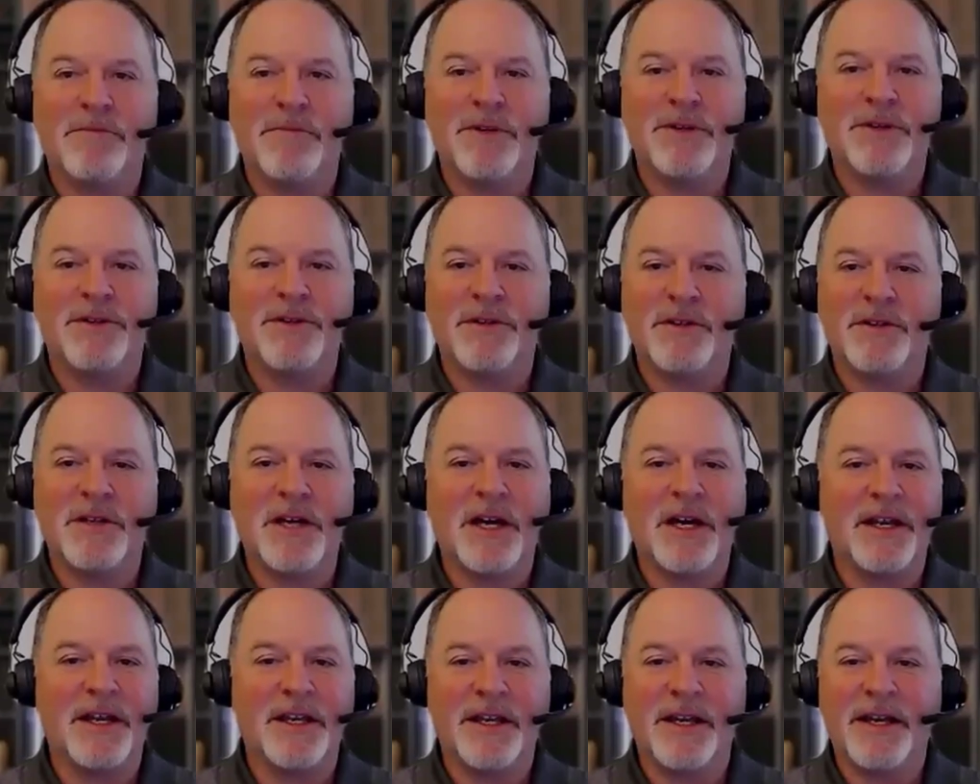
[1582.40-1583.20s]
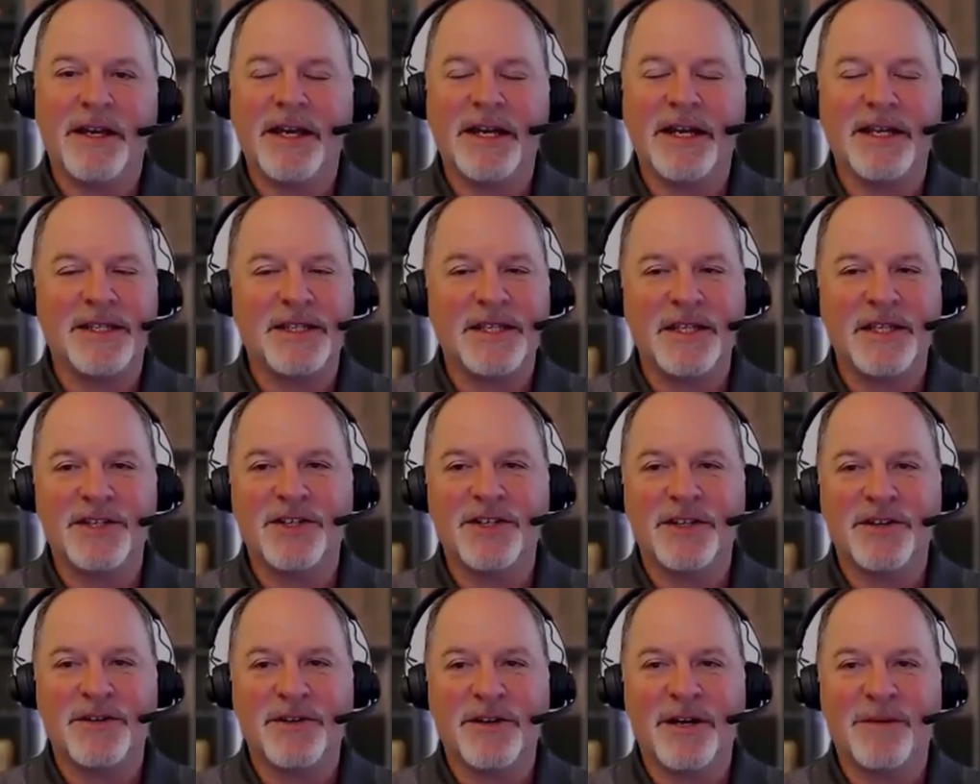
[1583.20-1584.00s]
but you got to see
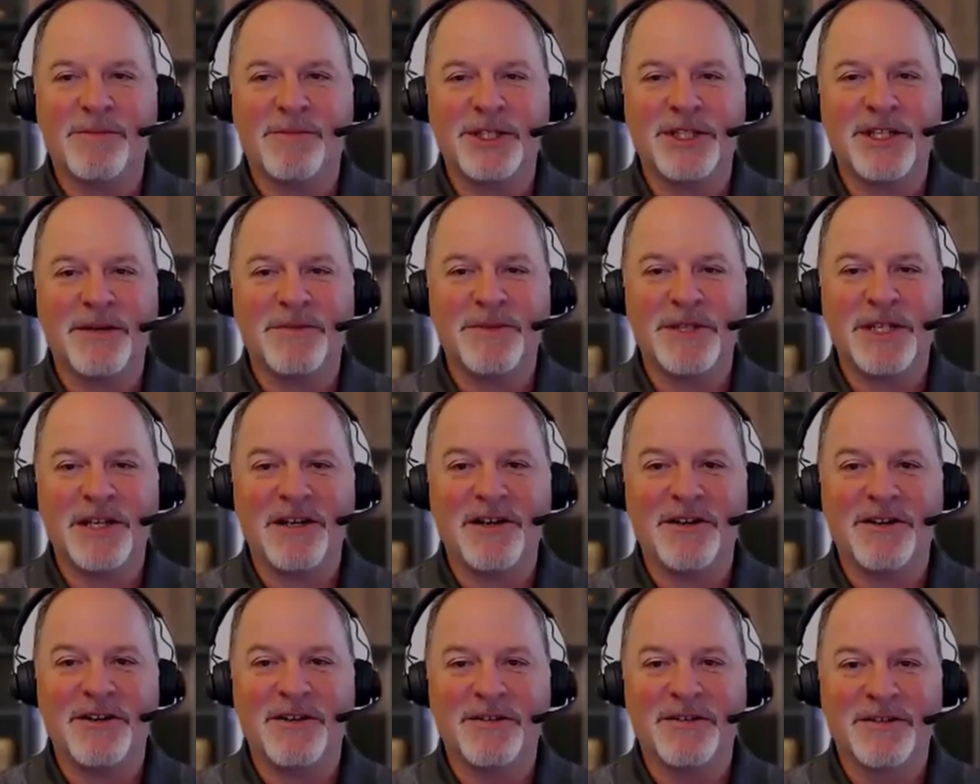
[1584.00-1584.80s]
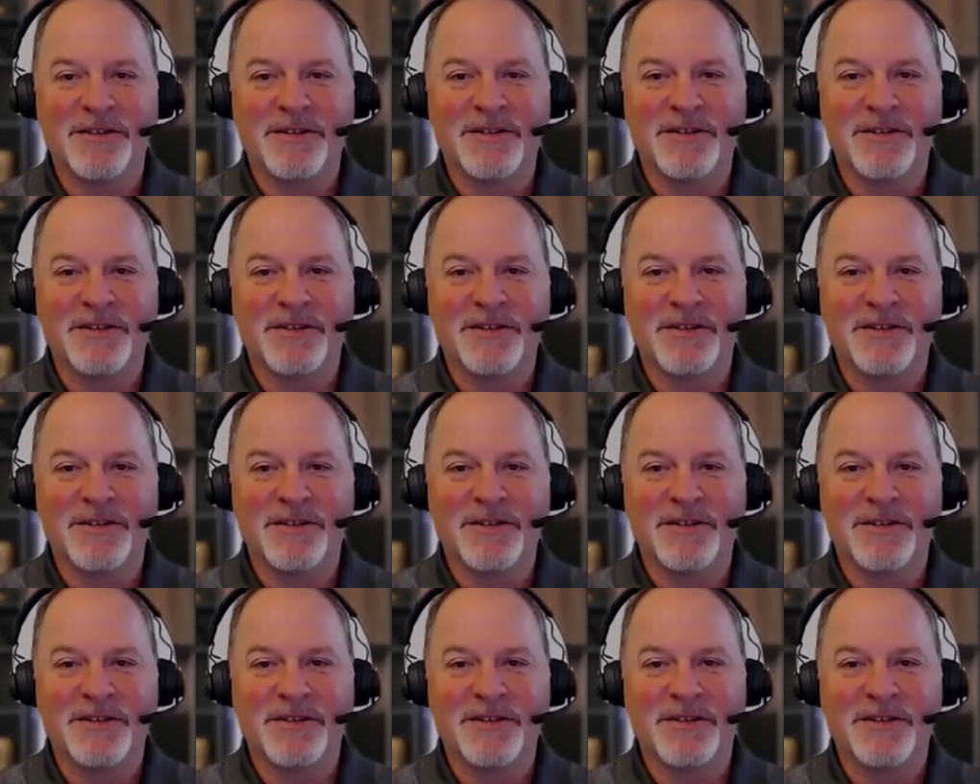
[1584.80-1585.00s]
each other a couple times a year.